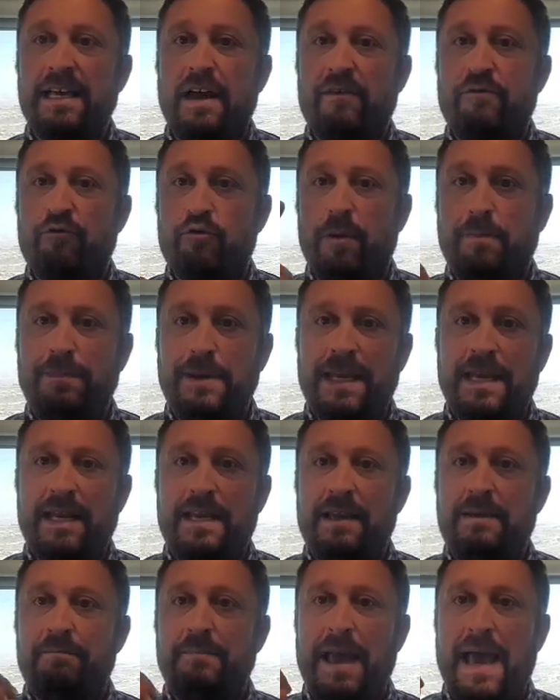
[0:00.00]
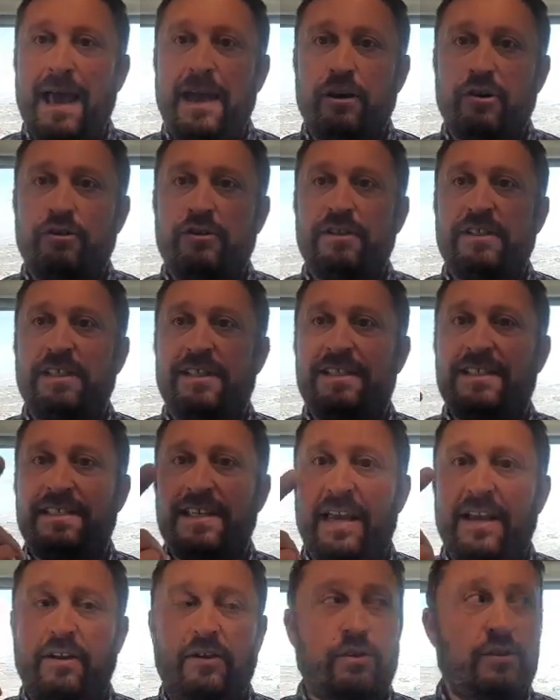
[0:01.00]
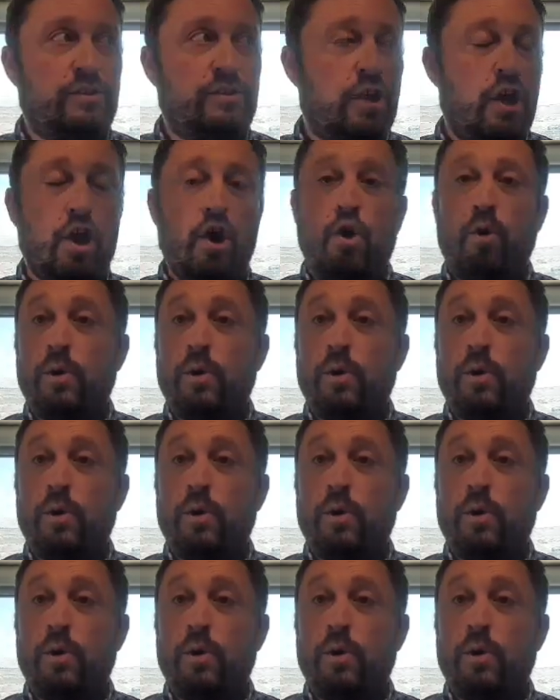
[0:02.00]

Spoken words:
of repeating patterns and cycles,